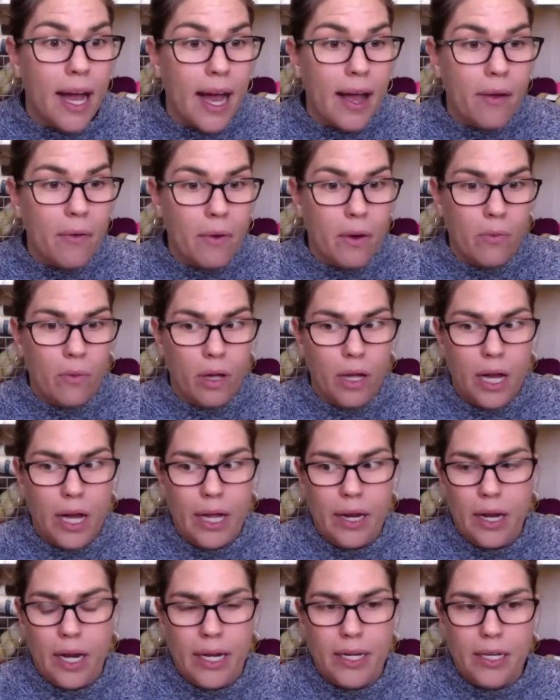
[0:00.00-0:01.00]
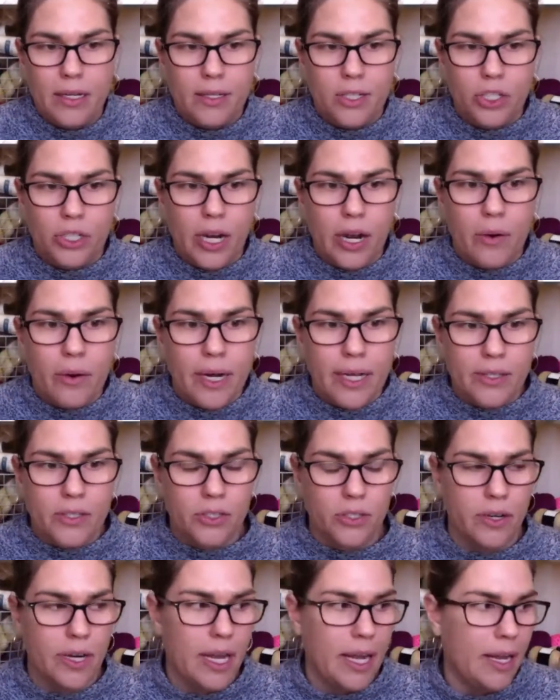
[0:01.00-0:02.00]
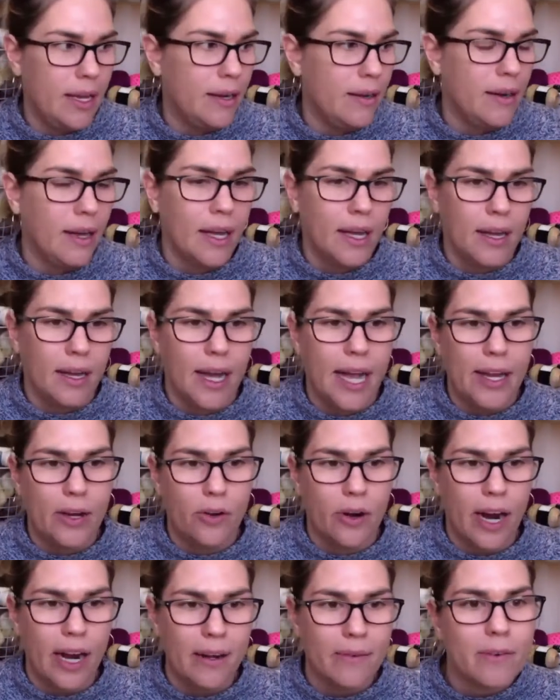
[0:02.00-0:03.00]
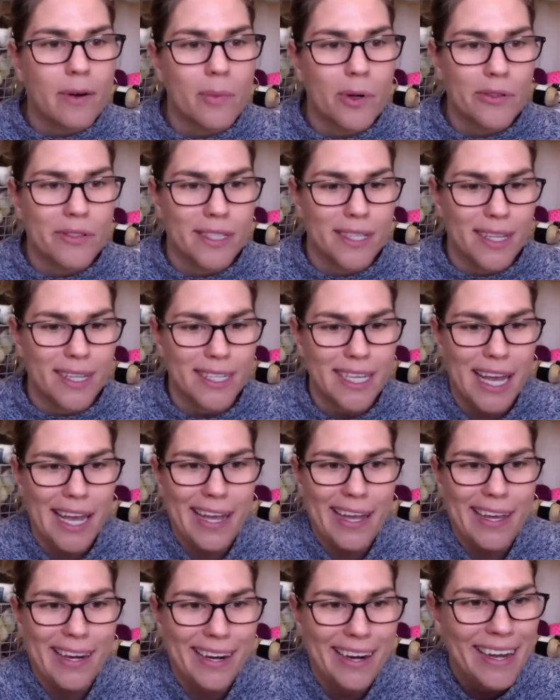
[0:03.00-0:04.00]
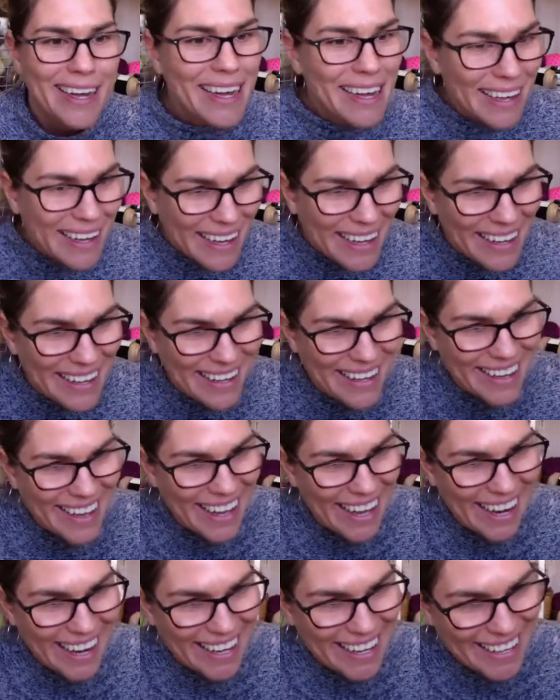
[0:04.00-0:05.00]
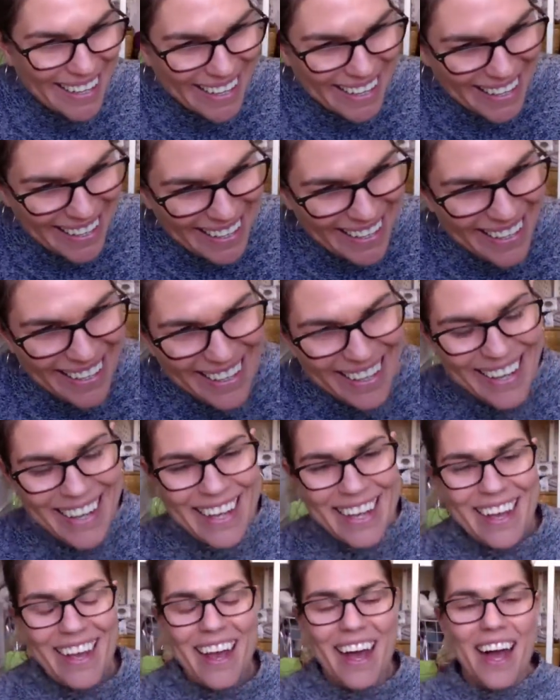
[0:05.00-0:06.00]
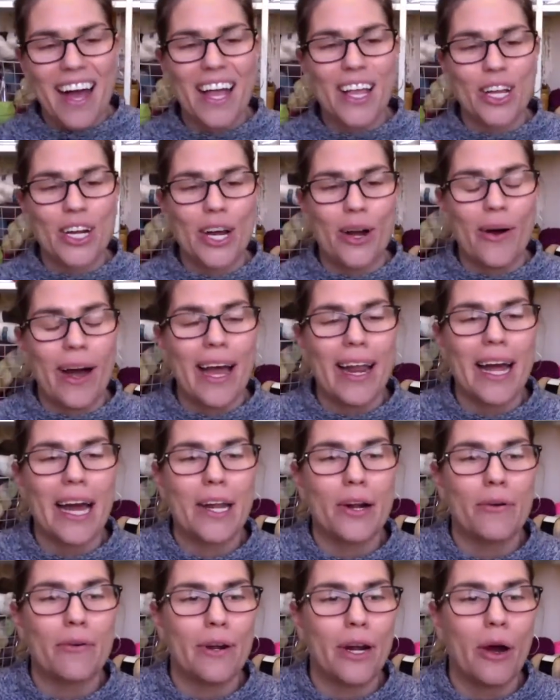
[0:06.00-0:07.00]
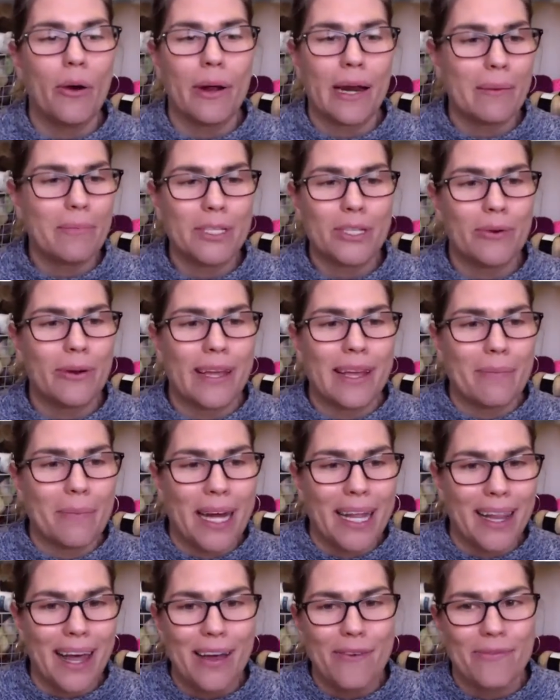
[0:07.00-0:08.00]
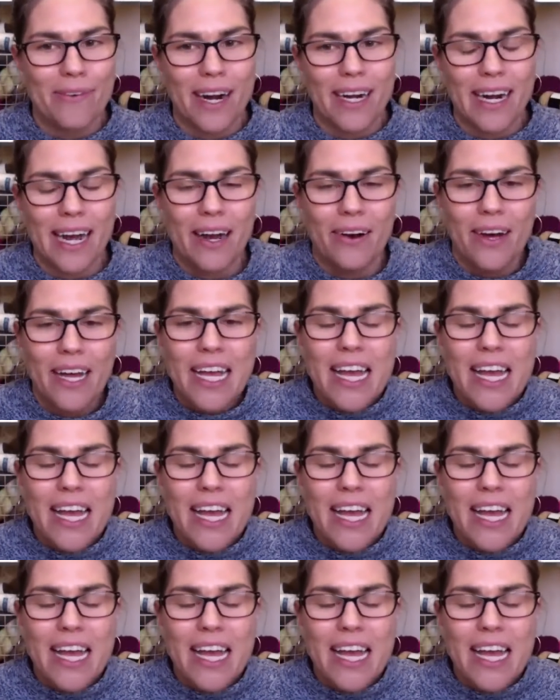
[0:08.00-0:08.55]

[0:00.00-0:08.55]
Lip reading: I didn't shower yesterday and I cried for most of the day. Like, I don't know what I'm doing in my life right now.